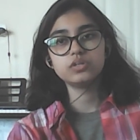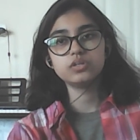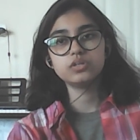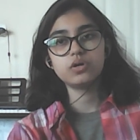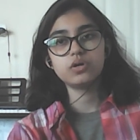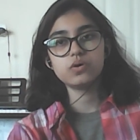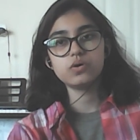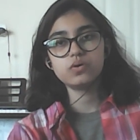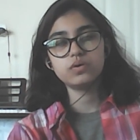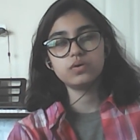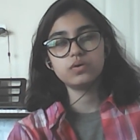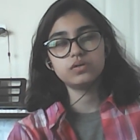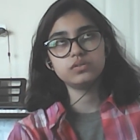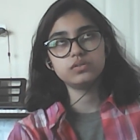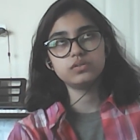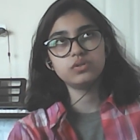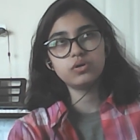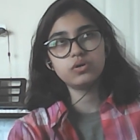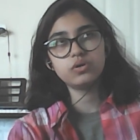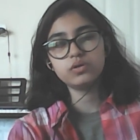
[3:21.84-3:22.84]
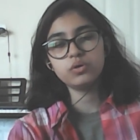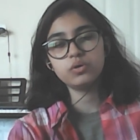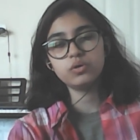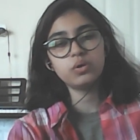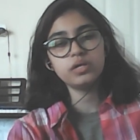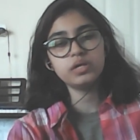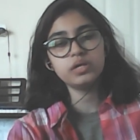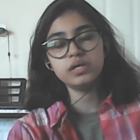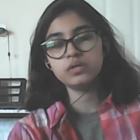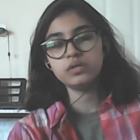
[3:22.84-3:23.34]
so no,
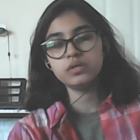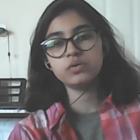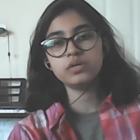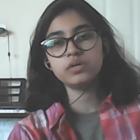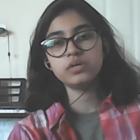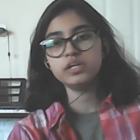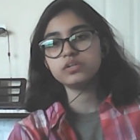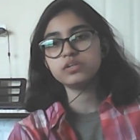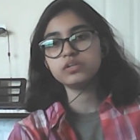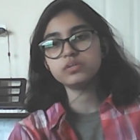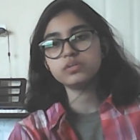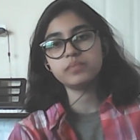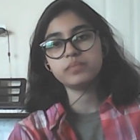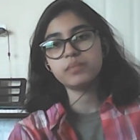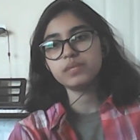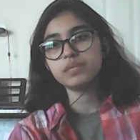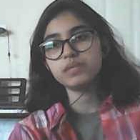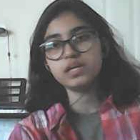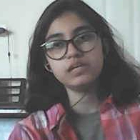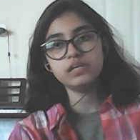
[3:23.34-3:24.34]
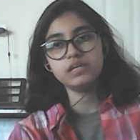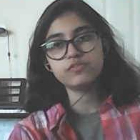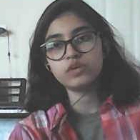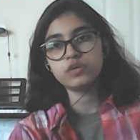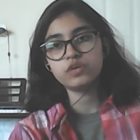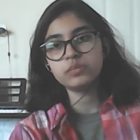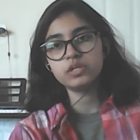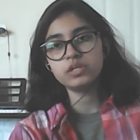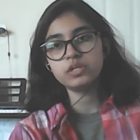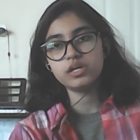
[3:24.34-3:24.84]
no need no need to remember any
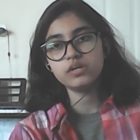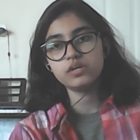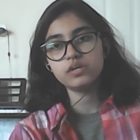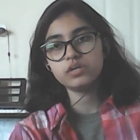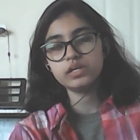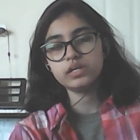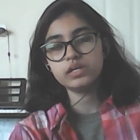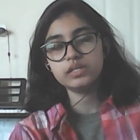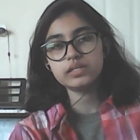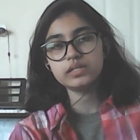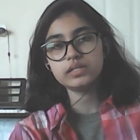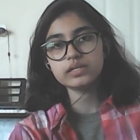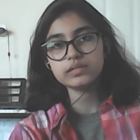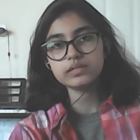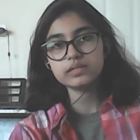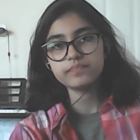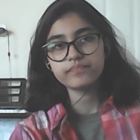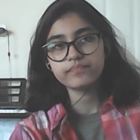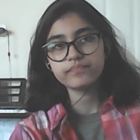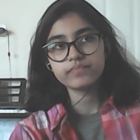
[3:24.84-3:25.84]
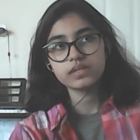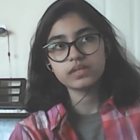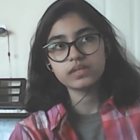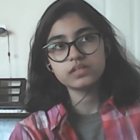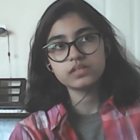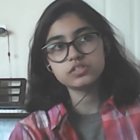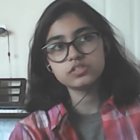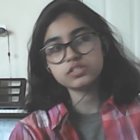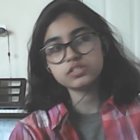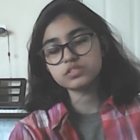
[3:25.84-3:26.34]
formula or anything.
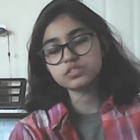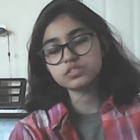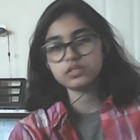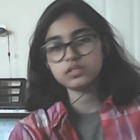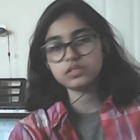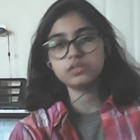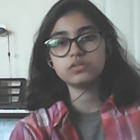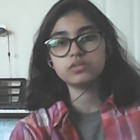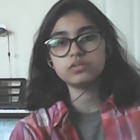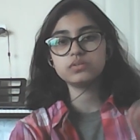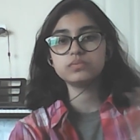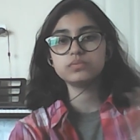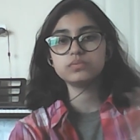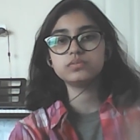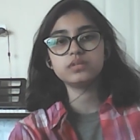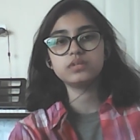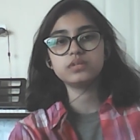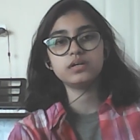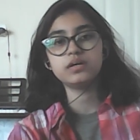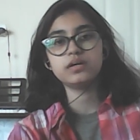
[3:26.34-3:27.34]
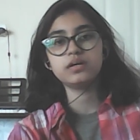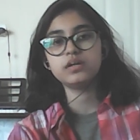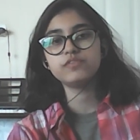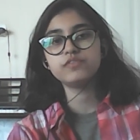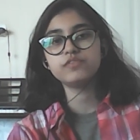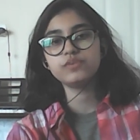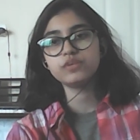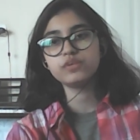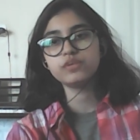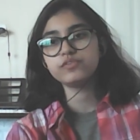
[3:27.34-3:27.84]
Just you know, uh,
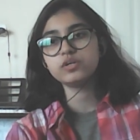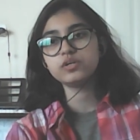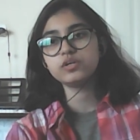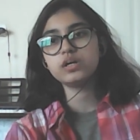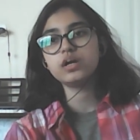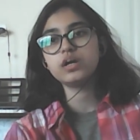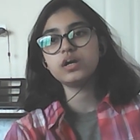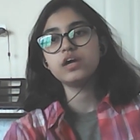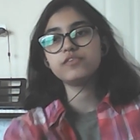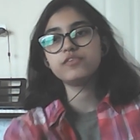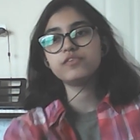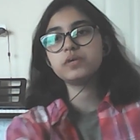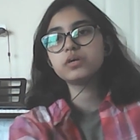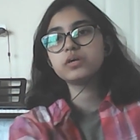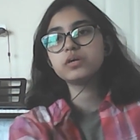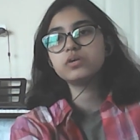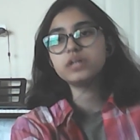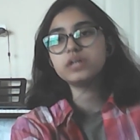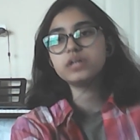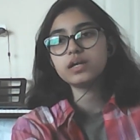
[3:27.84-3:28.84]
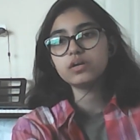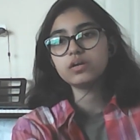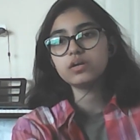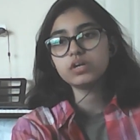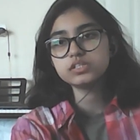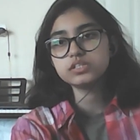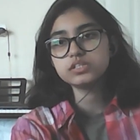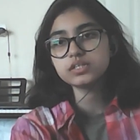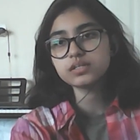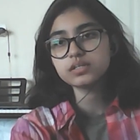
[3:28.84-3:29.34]
if you if you're if you're good at
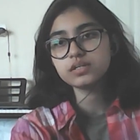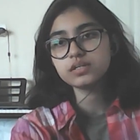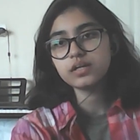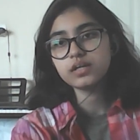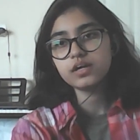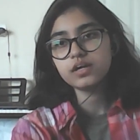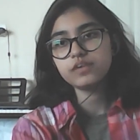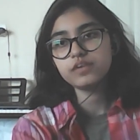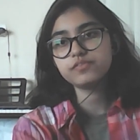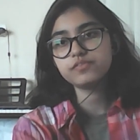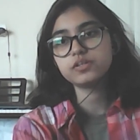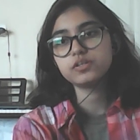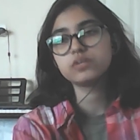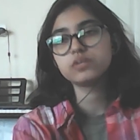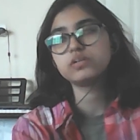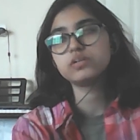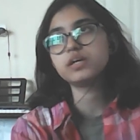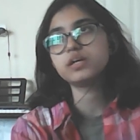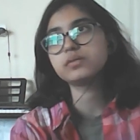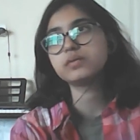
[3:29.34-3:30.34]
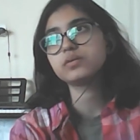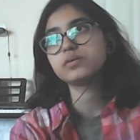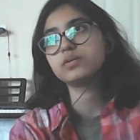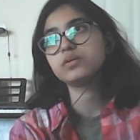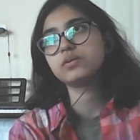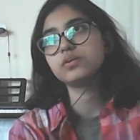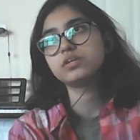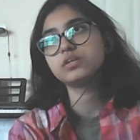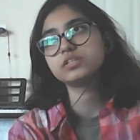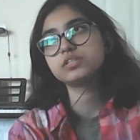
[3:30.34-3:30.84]
logic, if you're good at
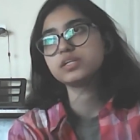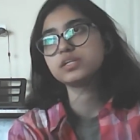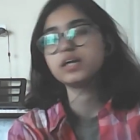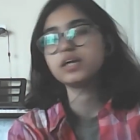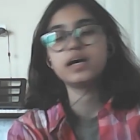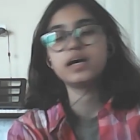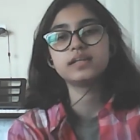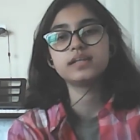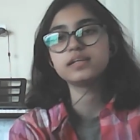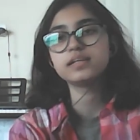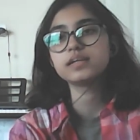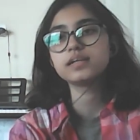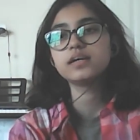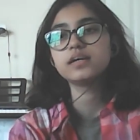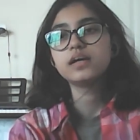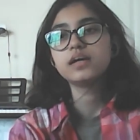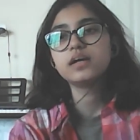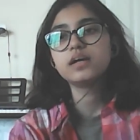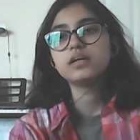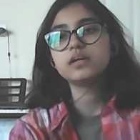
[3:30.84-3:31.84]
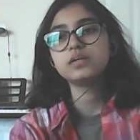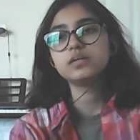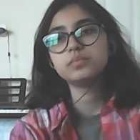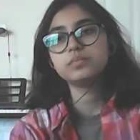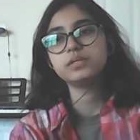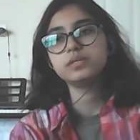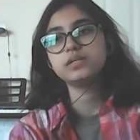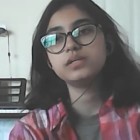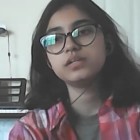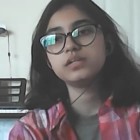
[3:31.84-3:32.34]
logic, yeah, I think
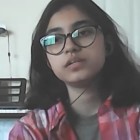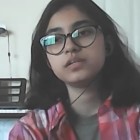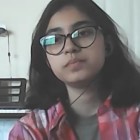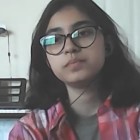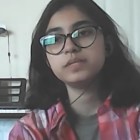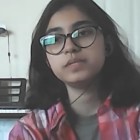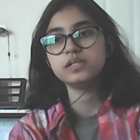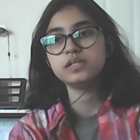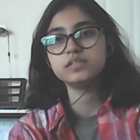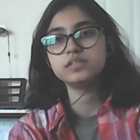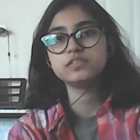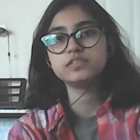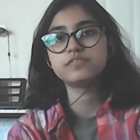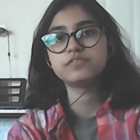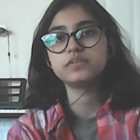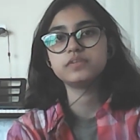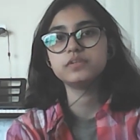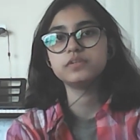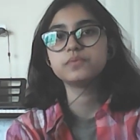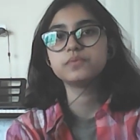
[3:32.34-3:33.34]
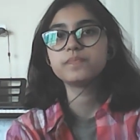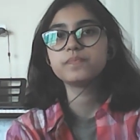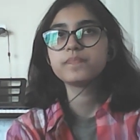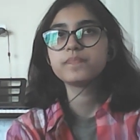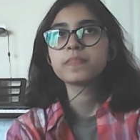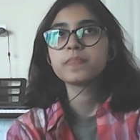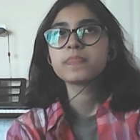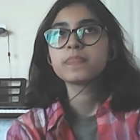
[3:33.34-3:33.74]
it'd be it'd be easy for you.